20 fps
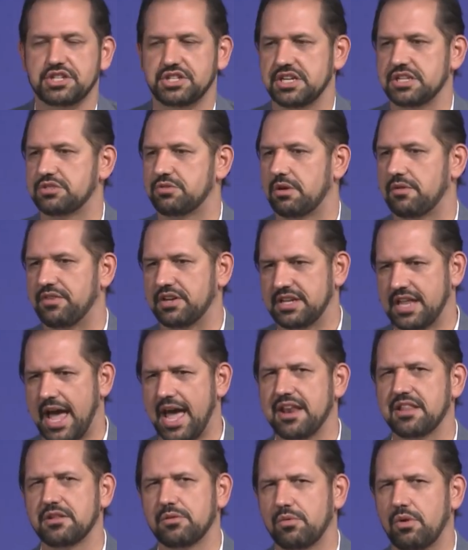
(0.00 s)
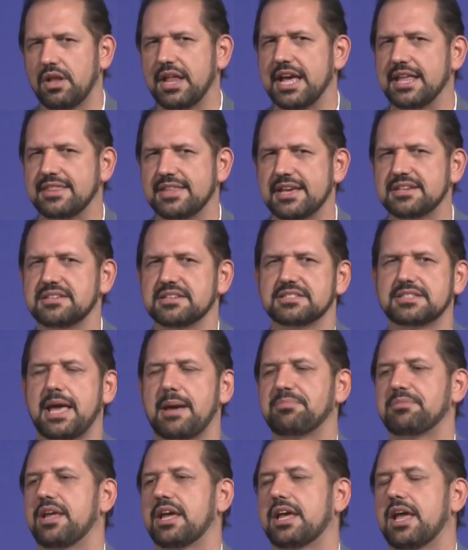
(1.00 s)
She's sort of a dyed-in-the-wool atheist, a
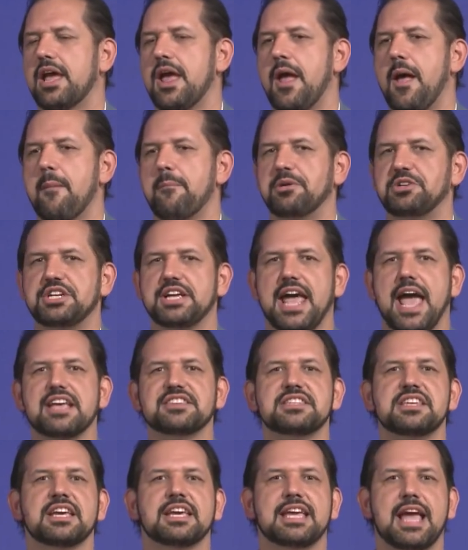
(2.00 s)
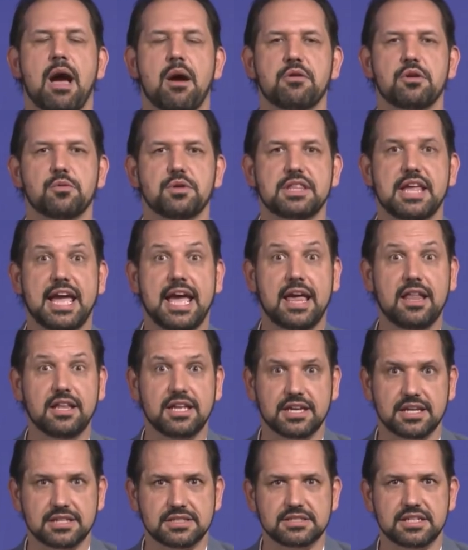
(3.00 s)
skeptic, but she has an encounter with
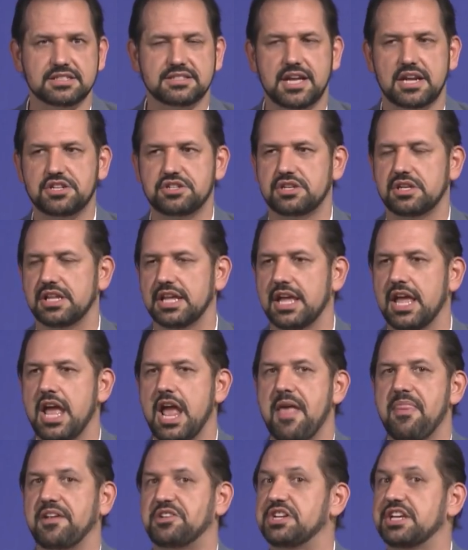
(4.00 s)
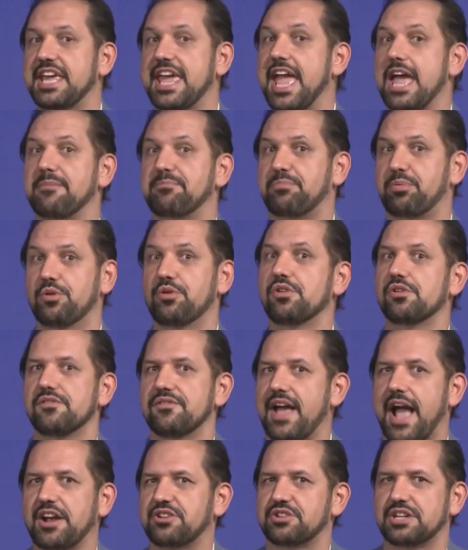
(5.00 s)
aliens, essentially, that she can't
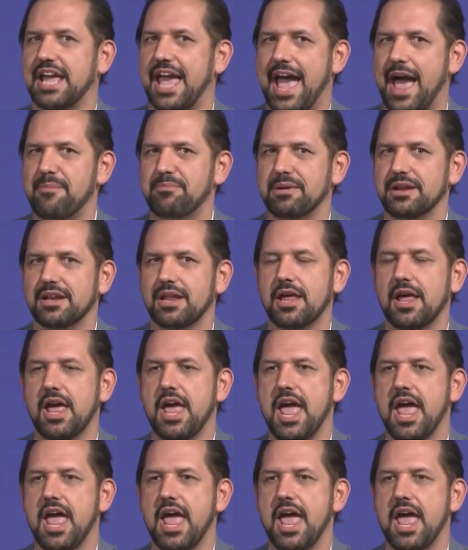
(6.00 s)
prove actually happened.